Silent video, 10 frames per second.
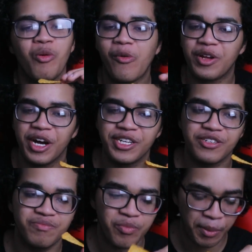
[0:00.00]
Come on,
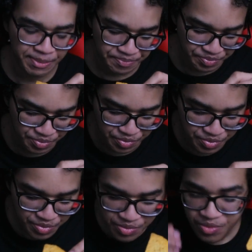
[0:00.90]
guys.
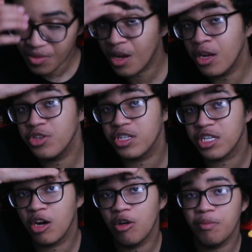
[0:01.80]
As you can
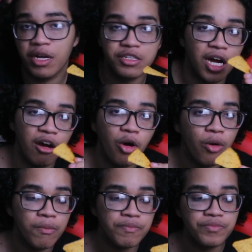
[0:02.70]
tell by the
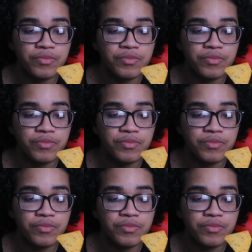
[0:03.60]
title,